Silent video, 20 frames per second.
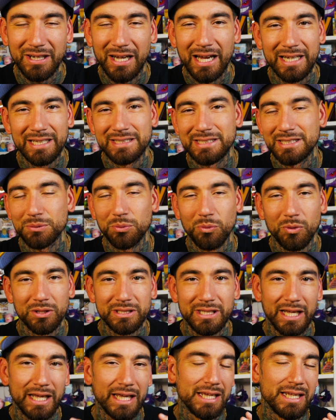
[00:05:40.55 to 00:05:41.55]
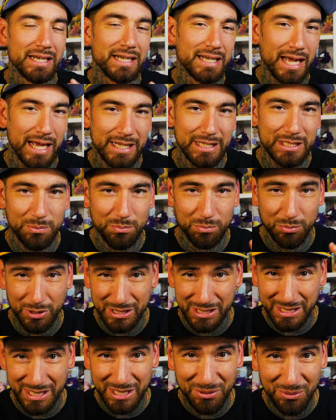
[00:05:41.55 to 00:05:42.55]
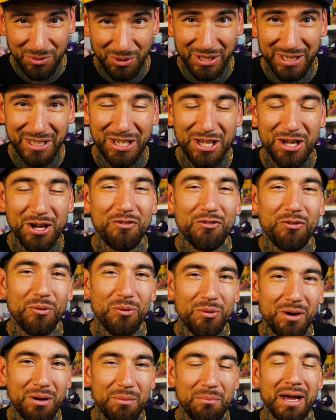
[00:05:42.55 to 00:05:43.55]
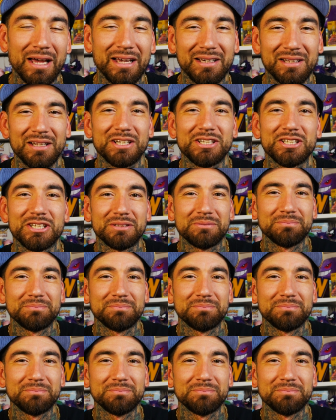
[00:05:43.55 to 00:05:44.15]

I just want a nice pristine one for my collection.